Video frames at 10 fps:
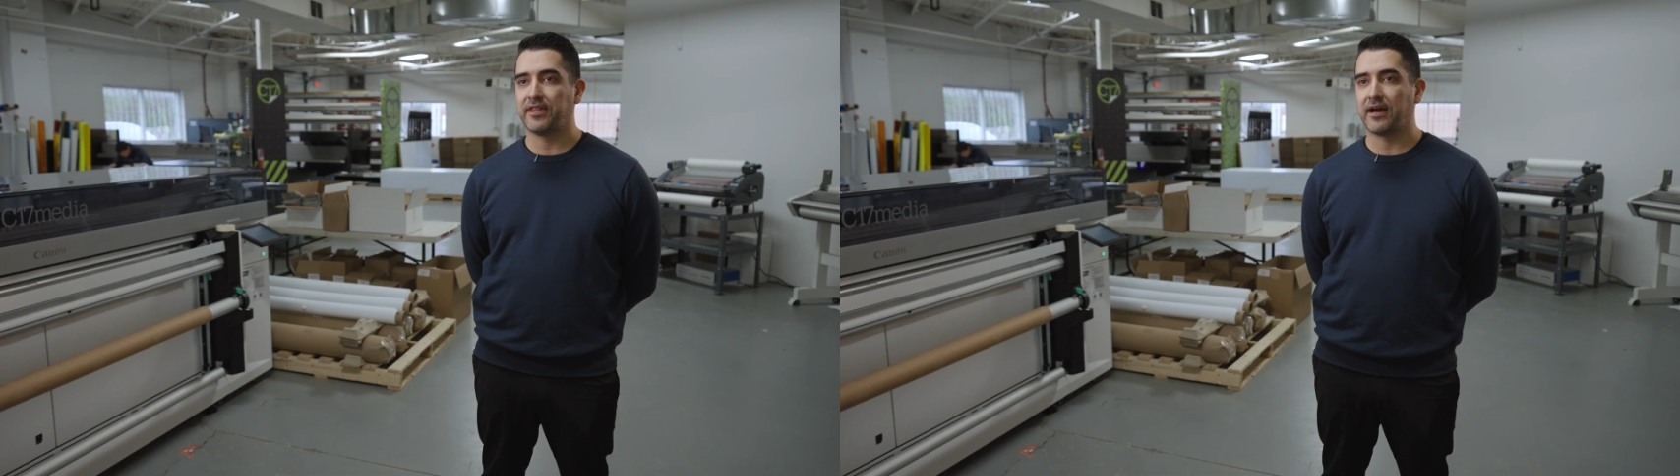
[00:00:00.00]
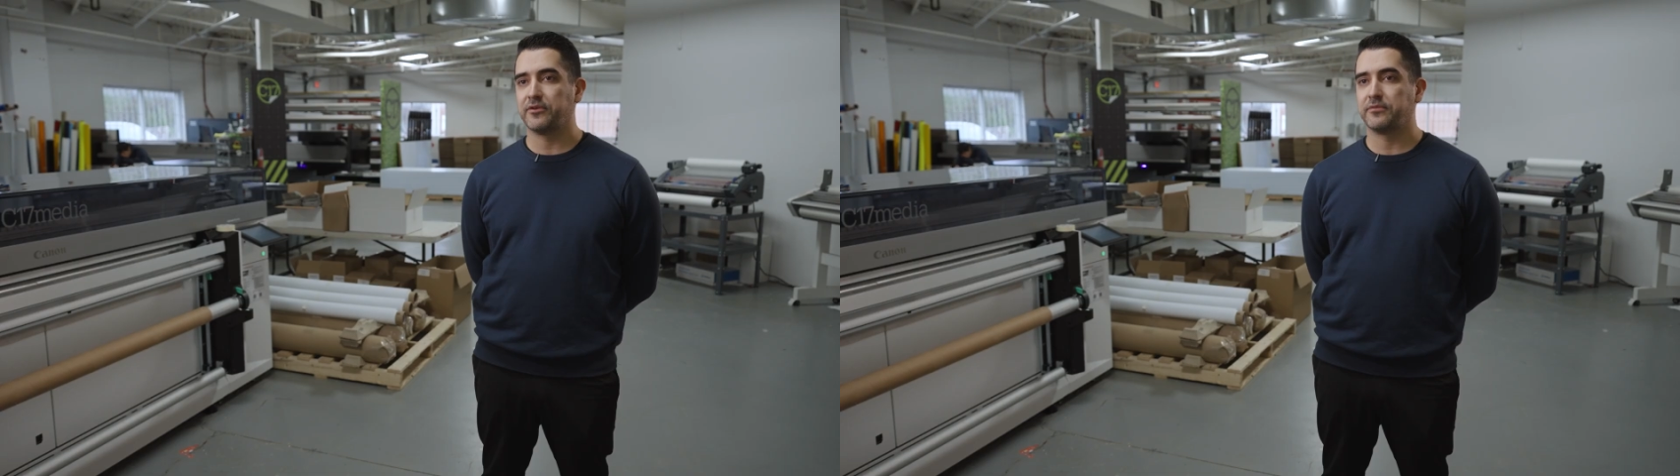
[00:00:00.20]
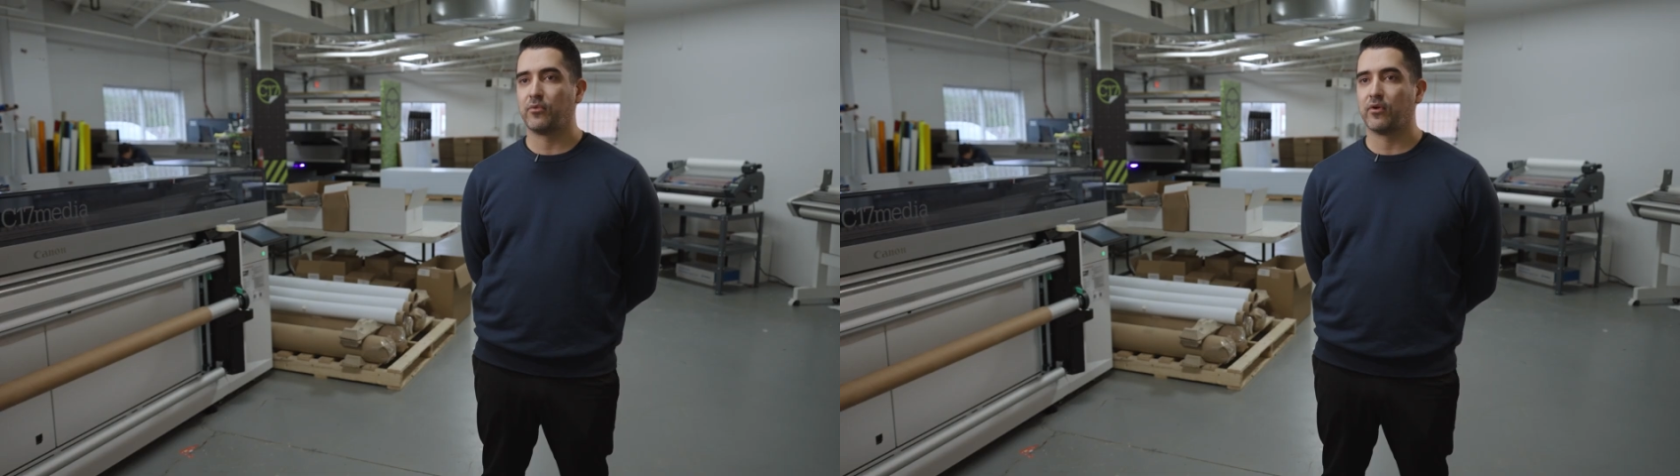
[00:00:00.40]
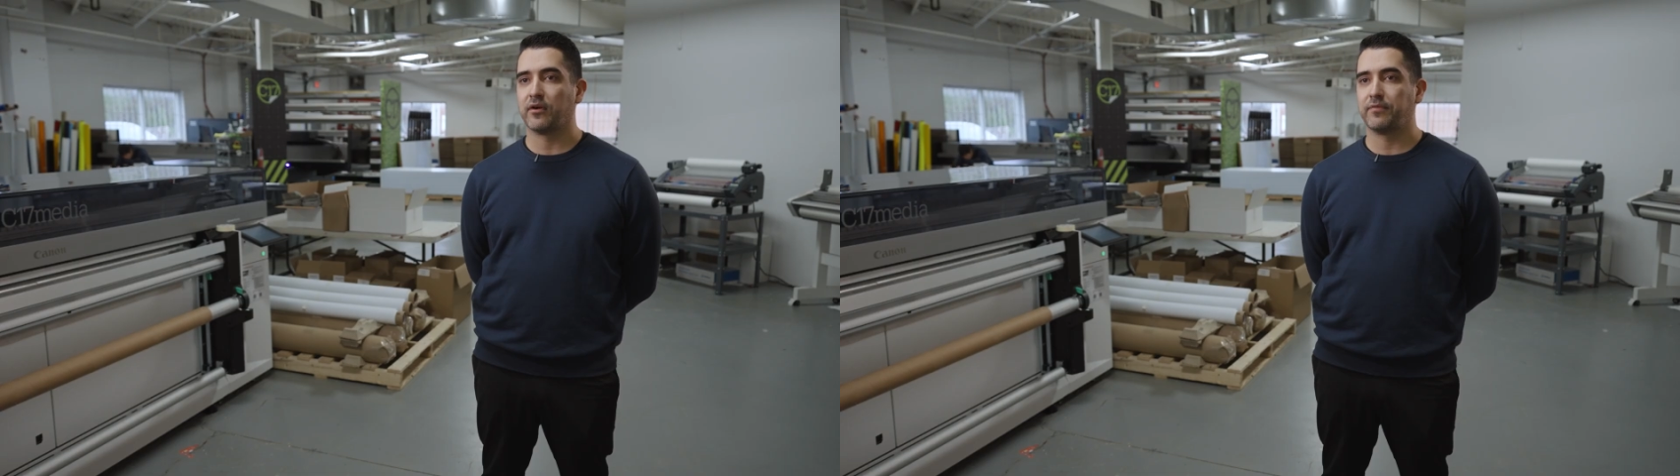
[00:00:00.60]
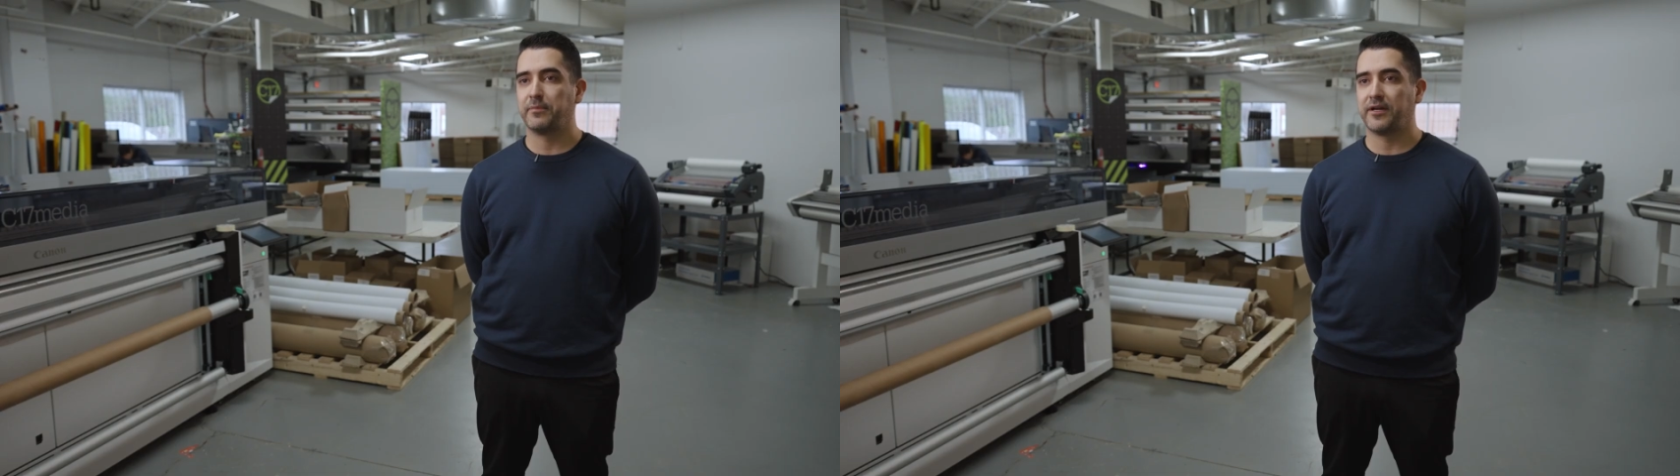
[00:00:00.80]
but that was
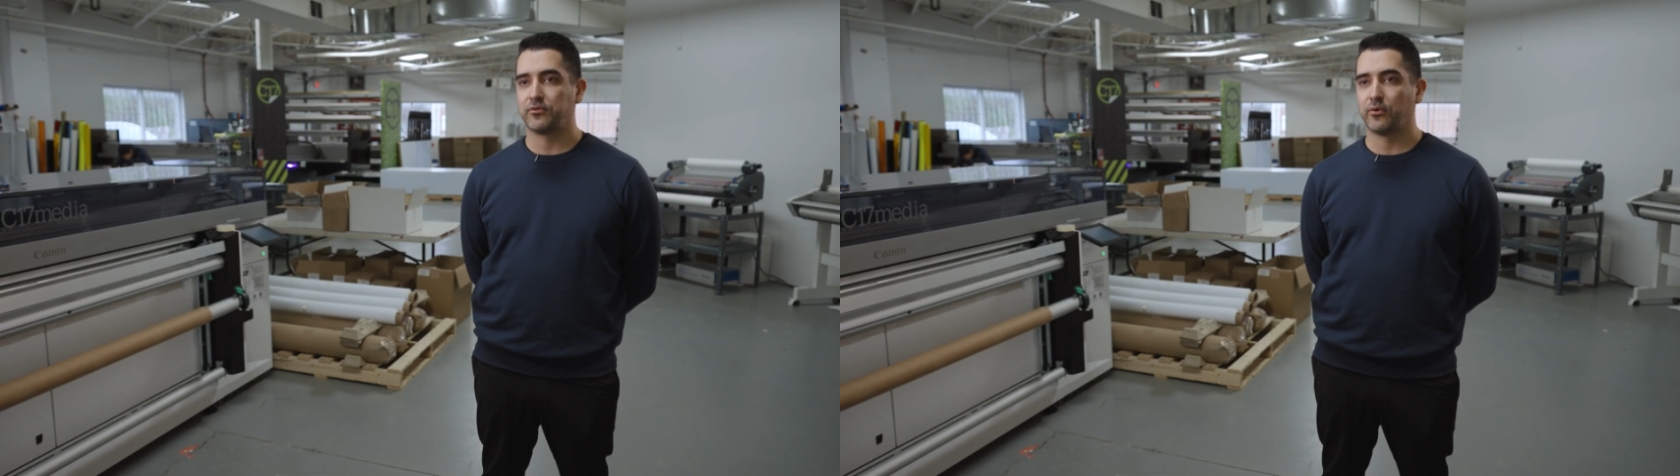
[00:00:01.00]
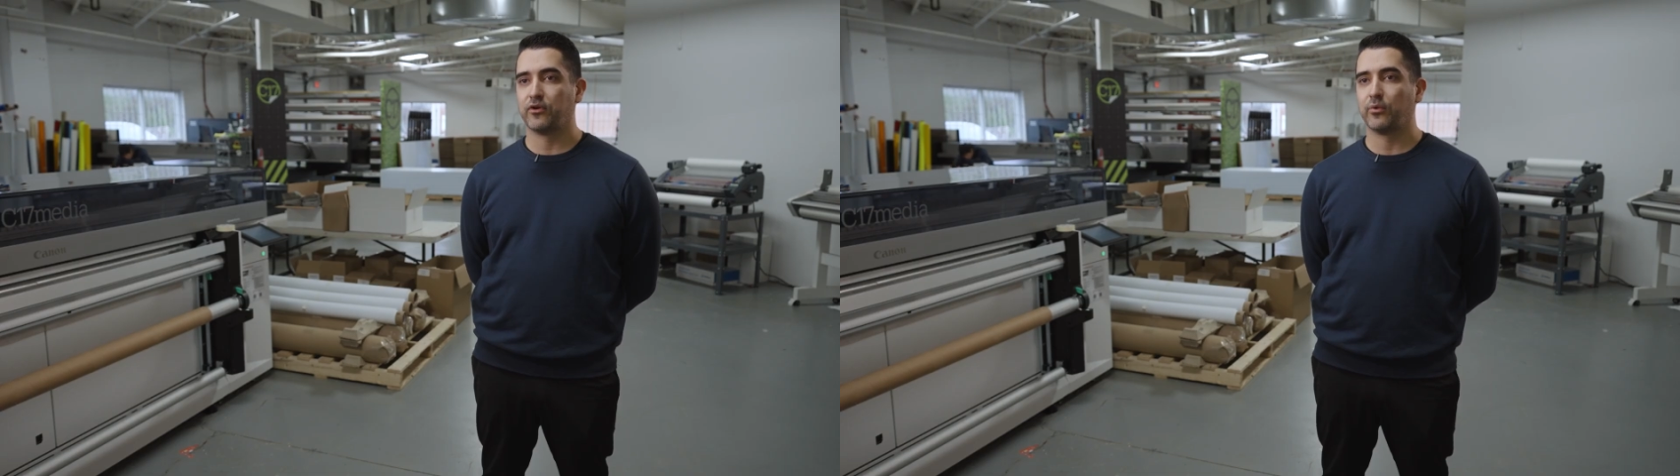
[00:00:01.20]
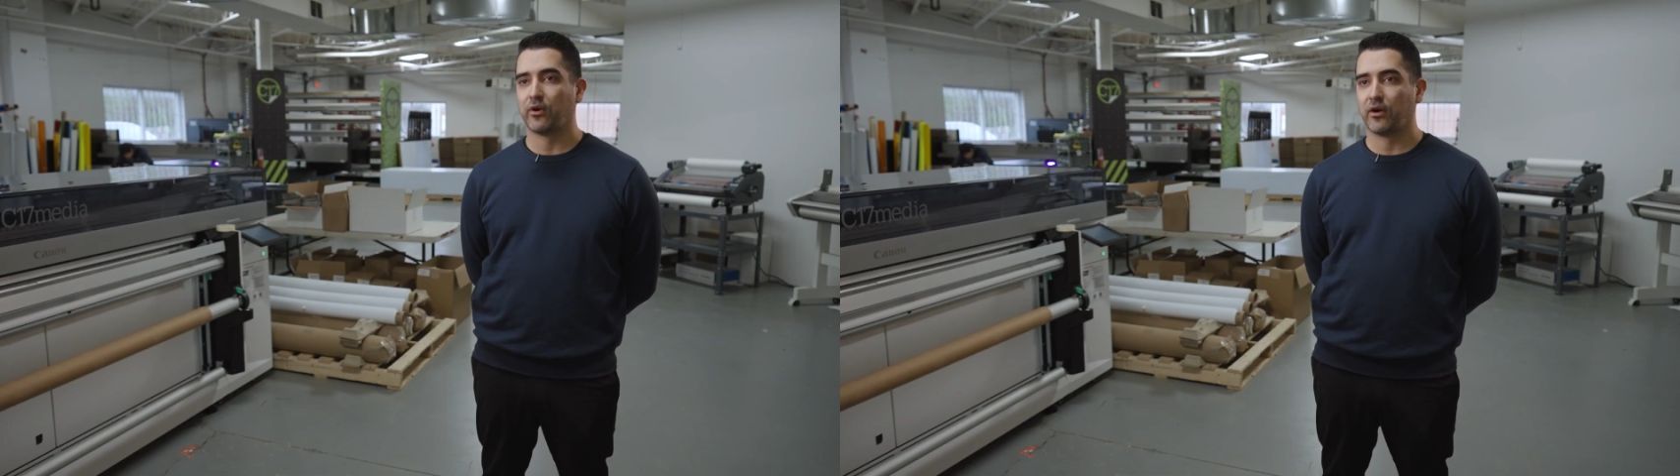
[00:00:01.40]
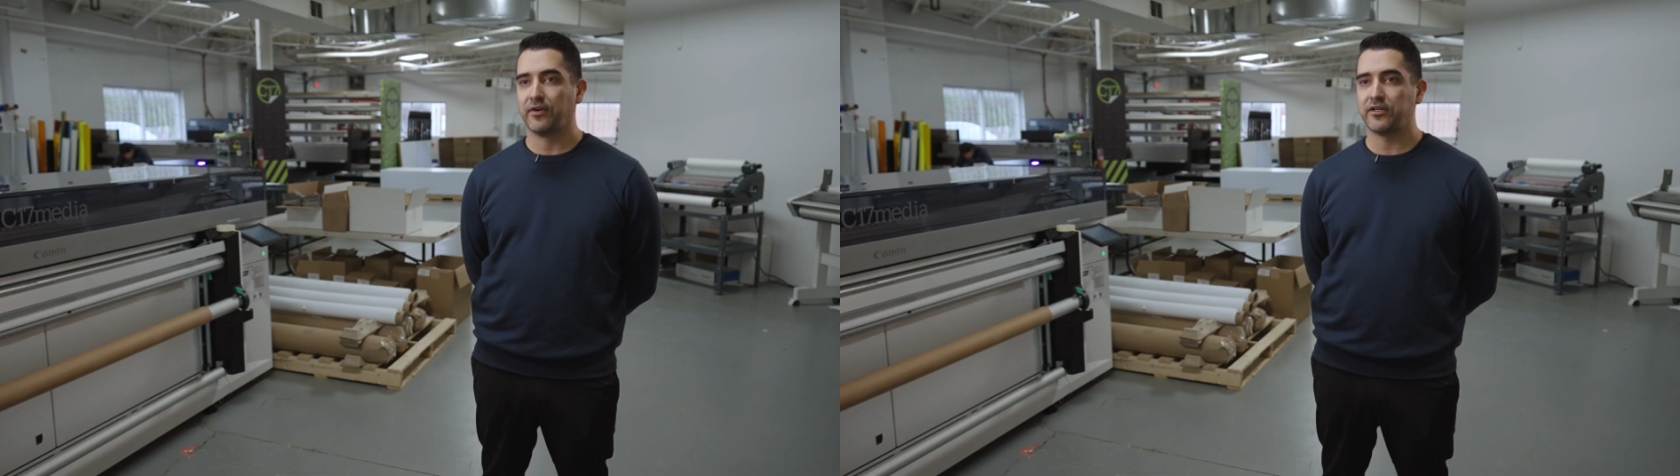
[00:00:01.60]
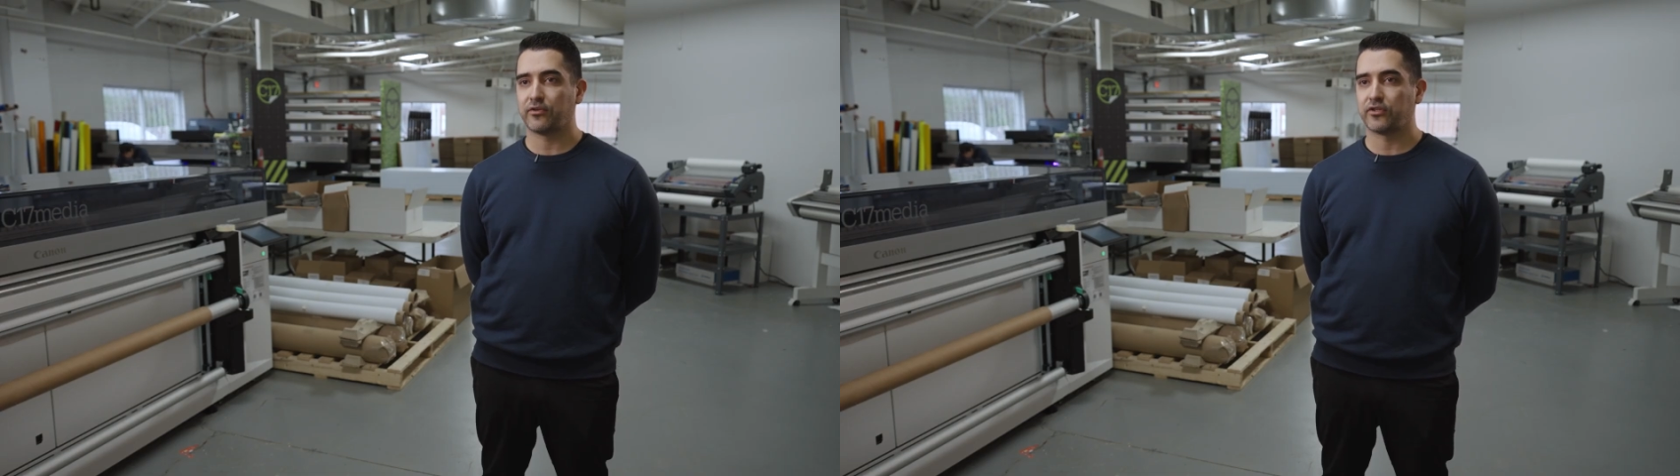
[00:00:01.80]
more because we were doing our
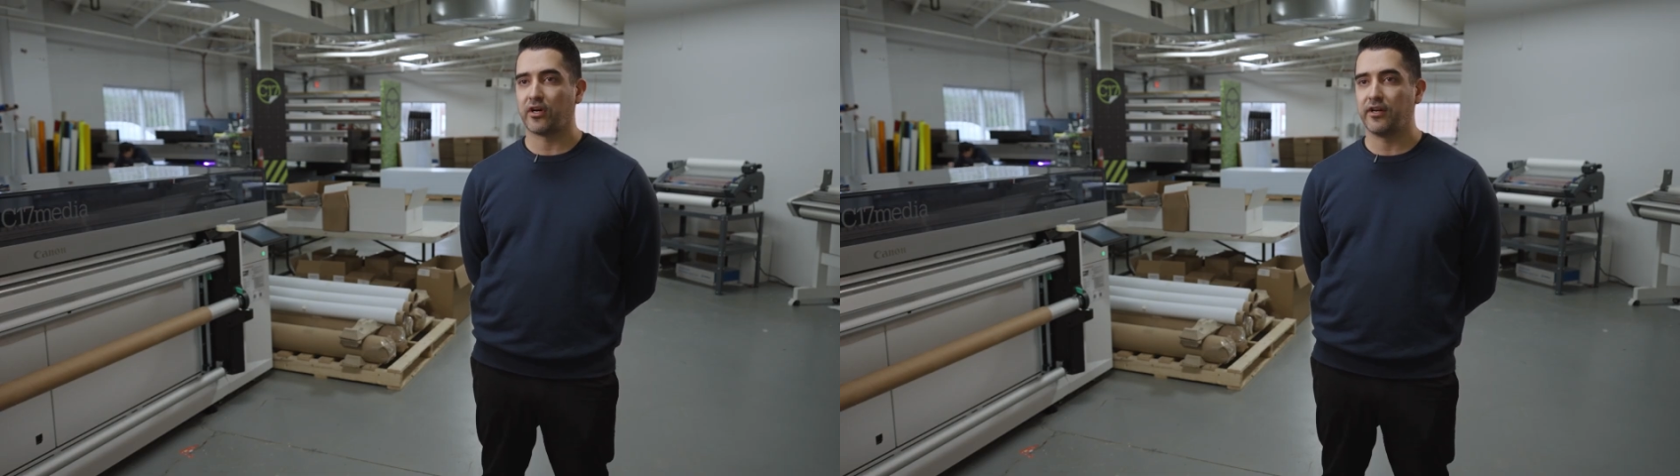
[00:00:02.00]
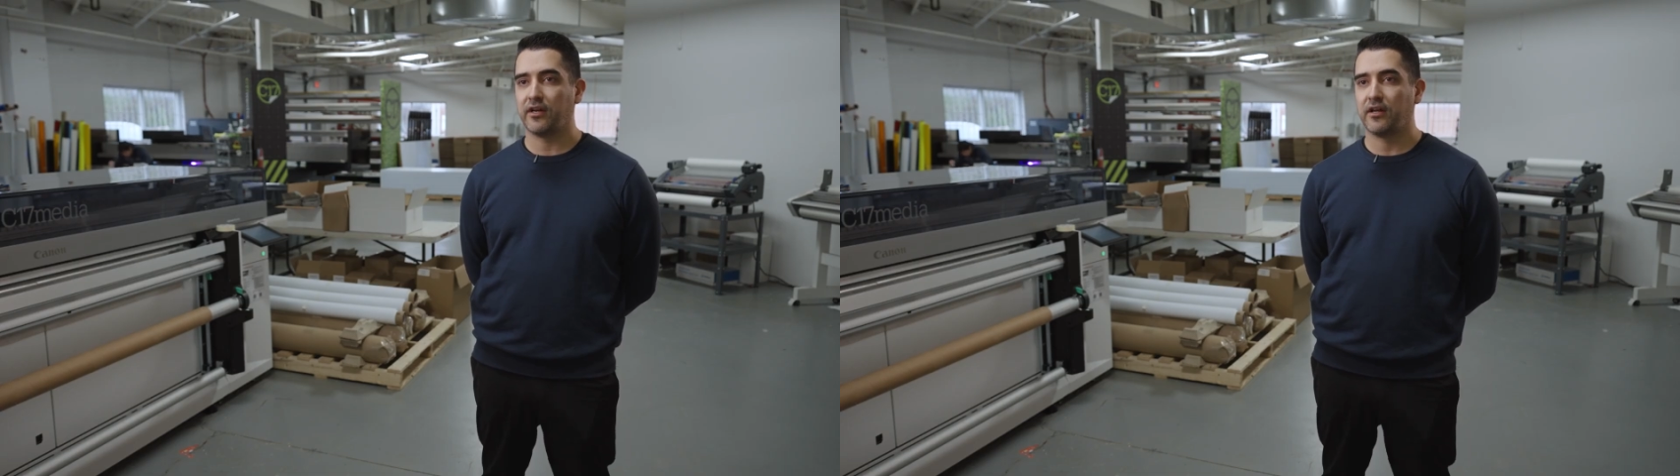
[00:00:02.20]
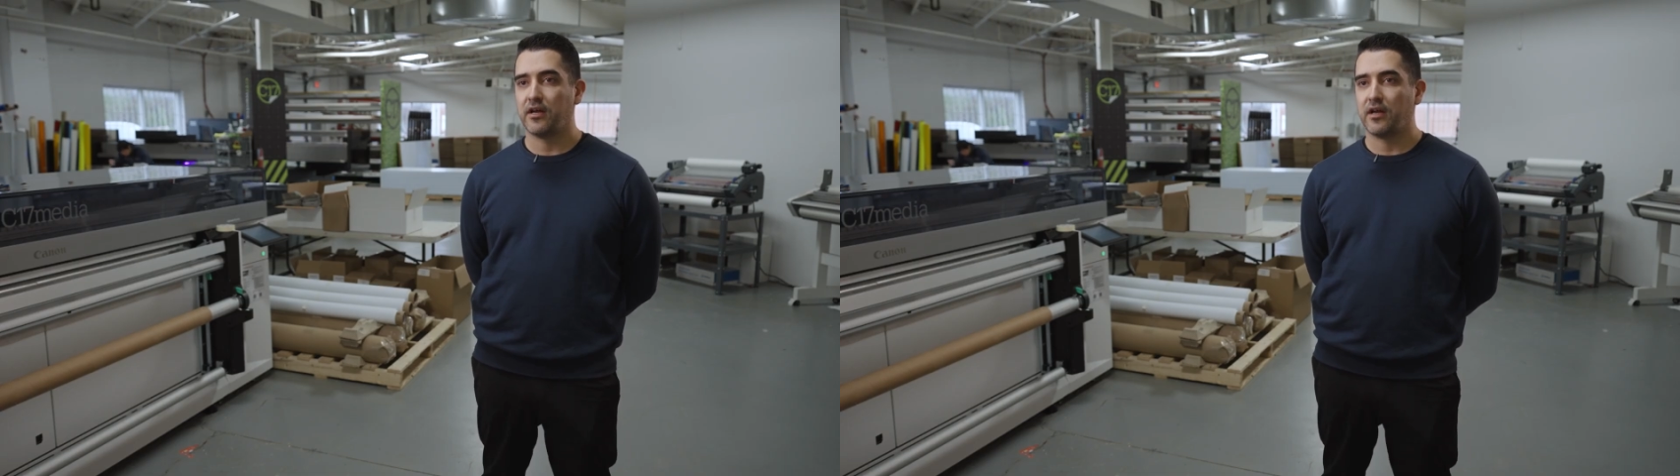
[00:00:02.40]
research on it.